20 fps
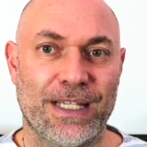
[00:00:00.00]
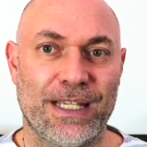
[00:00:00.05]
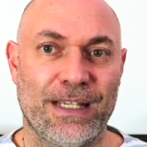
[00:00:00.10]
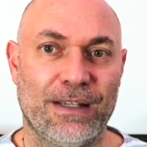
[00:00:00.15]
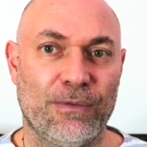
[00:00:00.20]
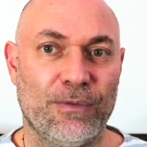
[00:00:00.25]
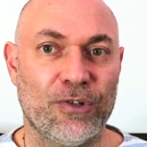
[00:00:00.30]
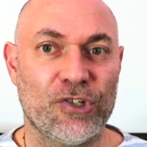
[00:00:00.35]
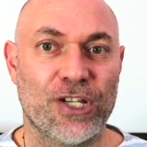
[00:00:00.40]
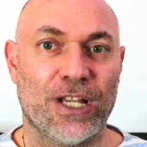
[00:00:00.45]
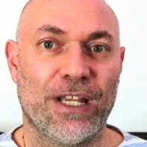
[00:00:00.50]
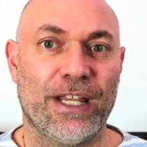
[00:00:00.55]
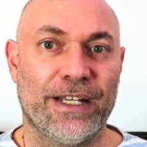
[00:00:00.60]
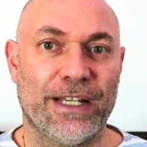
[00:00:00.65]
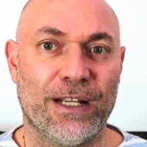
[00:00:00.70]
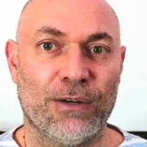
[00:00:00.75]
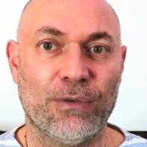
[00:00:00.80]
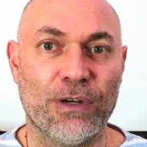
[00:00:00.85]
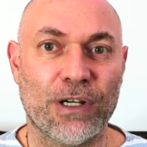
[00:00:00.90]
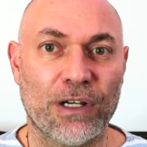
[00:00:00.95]
saying which airline
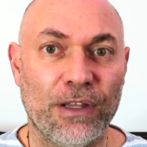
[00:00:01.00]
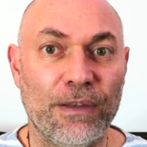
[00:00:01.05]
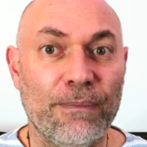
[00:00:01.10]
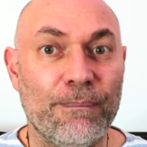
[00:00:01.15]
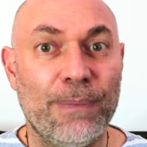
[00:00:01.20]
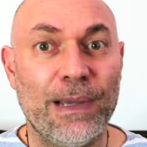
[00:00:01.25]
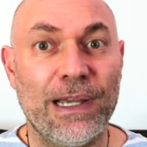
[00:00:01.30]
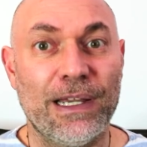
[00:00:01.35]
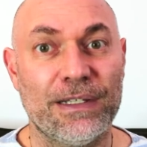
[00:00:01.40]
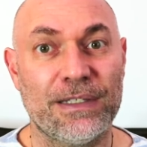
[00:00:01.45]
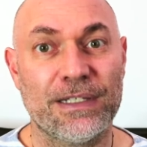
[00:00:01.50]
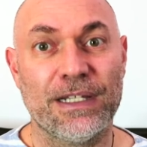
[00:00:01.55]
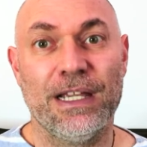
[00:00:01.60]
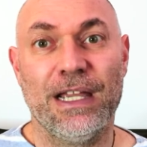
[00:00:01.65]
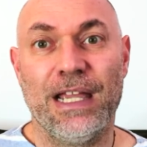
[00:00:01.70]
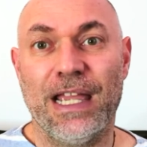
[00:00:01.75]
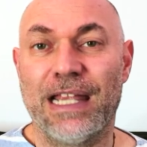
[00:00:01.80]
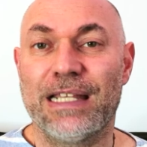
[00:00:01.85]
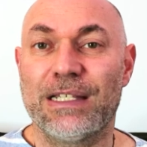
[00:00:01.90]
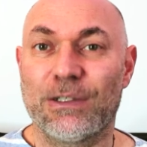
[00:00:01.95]
I work on, but
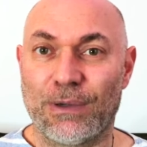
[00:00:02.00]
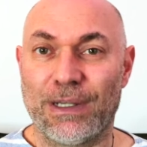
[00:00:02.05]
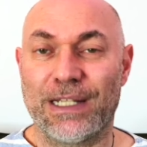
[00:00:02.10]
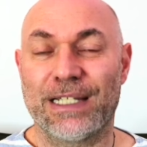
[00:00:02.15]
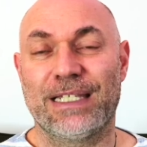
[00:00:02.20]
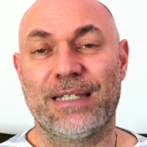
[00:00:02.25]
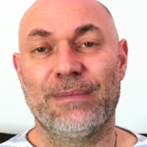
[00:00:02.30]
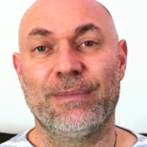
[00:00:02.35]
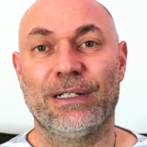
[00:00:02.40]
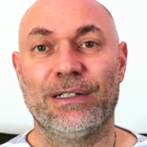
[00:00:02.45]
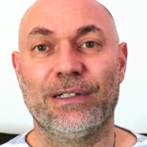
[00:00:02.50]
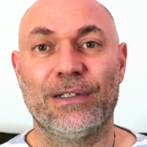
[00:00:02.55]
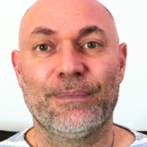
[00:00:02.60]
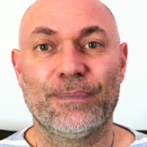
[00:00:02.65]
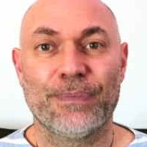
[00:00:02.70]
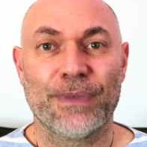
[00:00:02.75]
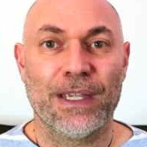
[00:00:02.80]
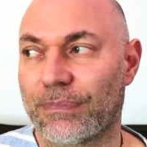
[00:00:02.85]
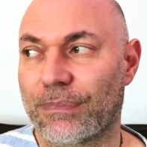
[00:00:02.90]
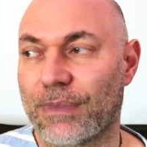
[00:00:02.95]
it's quite similar.
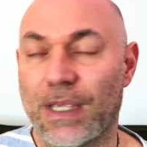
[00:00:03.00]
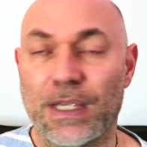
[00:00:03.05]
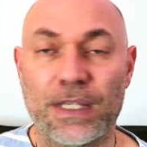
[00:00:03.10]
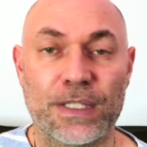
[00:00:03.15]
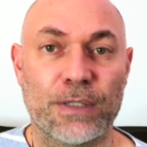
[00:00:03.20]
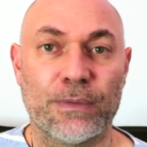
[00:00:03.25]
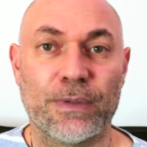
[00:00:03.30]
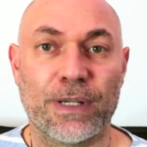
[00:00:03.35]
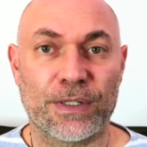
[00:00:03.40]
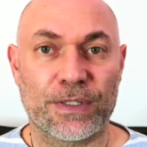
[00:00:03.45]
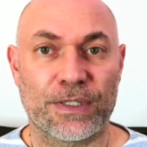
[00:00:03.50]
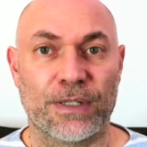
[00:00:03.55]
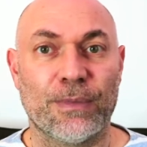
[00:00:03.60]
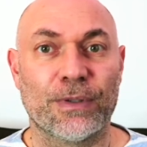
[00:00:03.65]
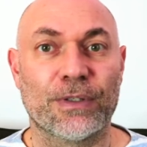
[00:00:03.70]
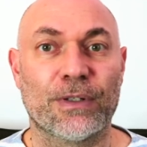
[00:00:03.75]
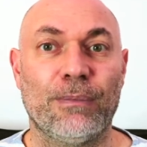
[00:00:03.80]
So we got someone